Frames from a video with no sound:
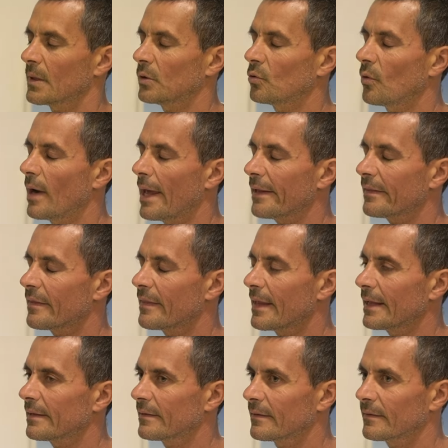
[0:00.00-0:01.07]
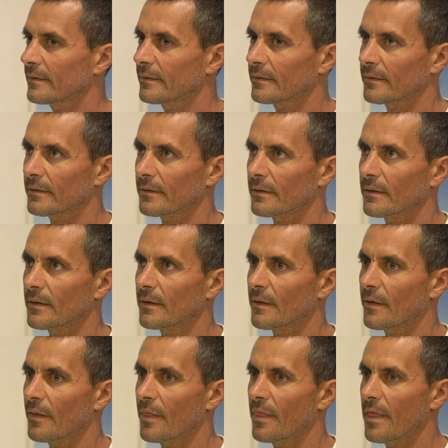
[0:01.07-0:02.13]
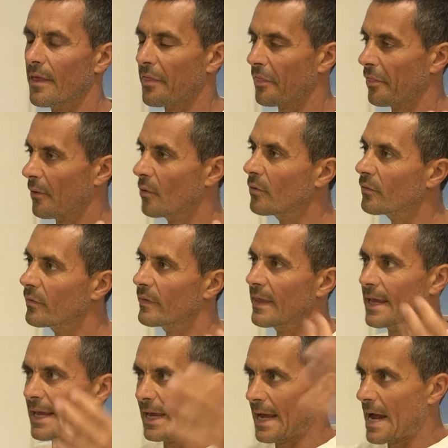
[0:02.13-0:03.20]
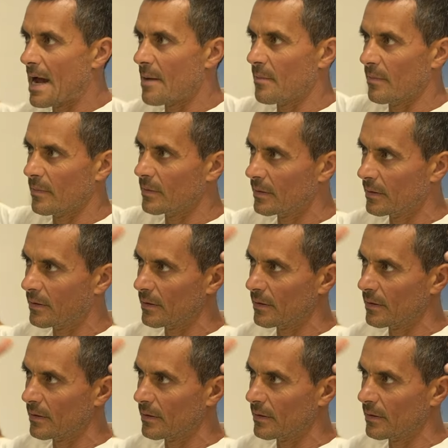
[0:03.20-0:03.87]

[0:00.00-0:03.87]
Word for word: to let that the thought they come